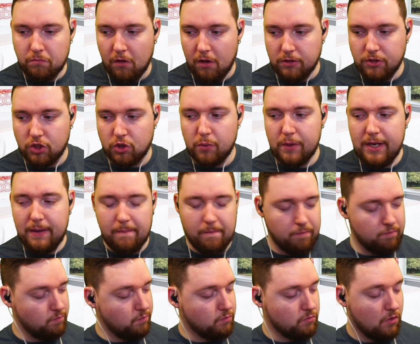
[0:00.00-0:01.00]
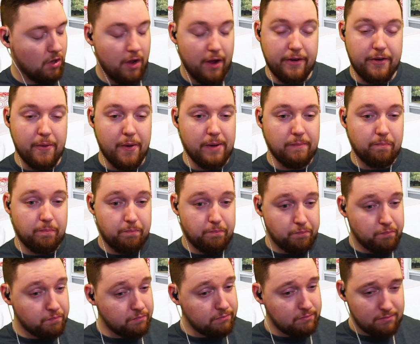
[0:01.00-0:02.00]
Sweet. You know what?
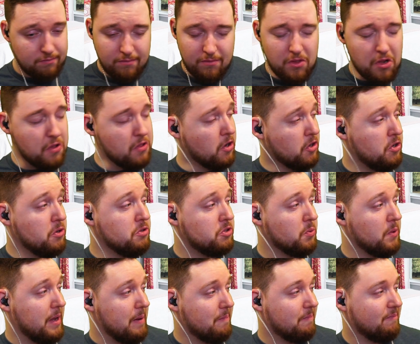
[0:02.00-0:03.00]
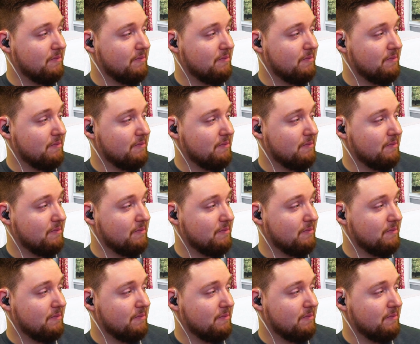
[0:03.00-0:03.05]
They're too sweet.